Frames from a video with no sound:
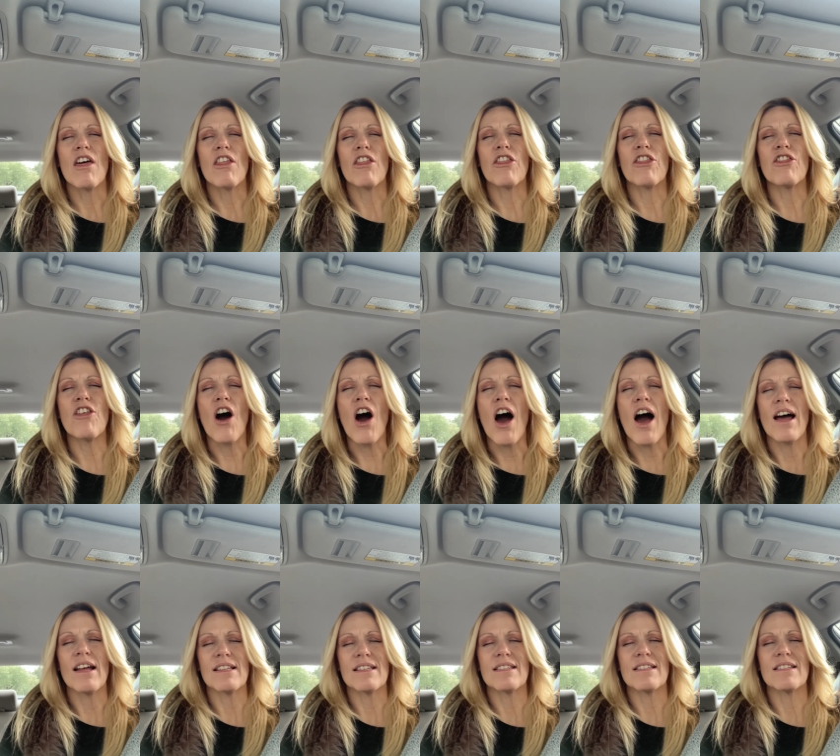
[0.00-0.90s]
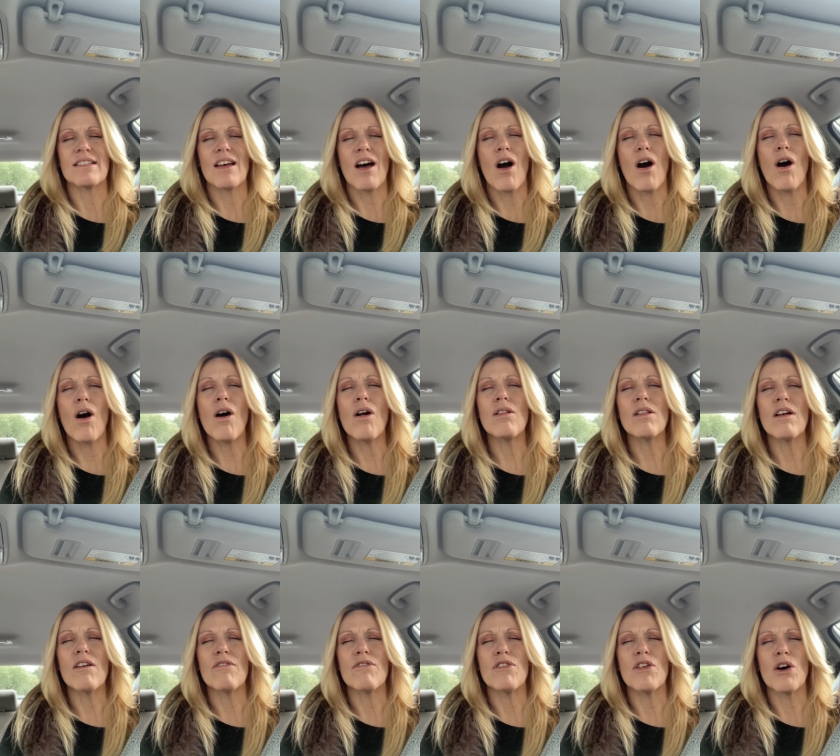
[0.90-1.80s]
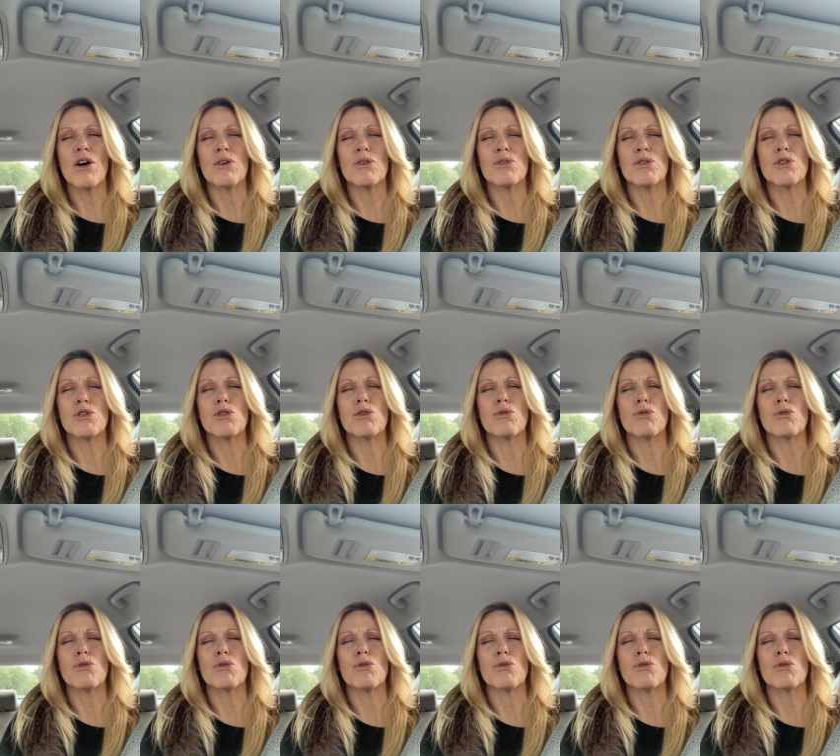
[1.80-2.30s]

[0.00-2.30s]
thoughts, all of those